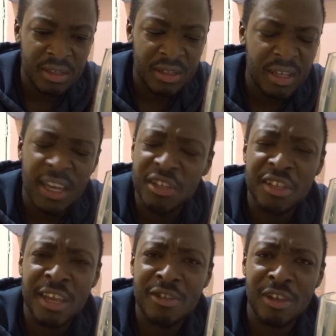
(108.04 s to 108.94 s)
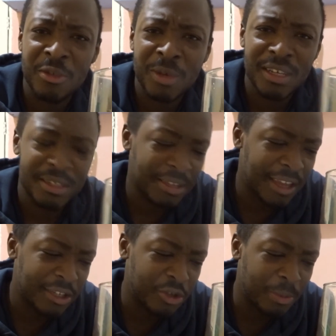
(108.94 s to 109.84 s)
Yeah, it just tastes like sweets. It's
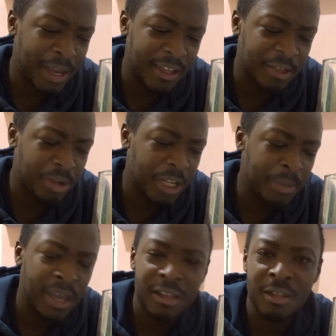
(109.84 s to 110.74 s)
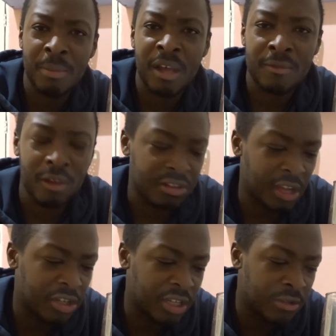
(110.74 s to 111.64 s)
actually not bad. It's probably better than the Buckfast,
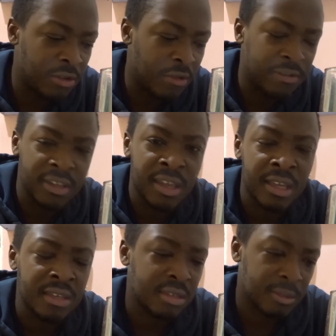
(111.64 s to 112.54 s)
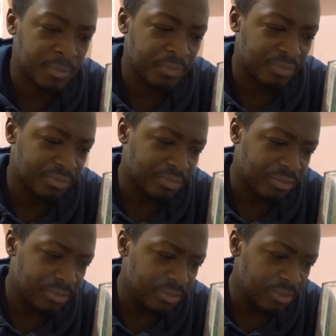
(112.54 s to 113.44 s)
actually, like for the taste.
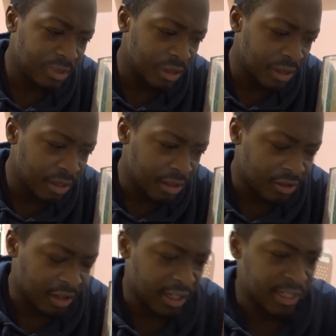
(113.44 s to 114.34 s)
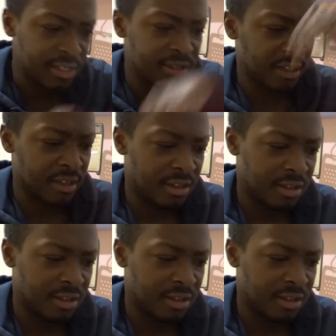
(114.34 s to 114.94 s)
It's like an easy,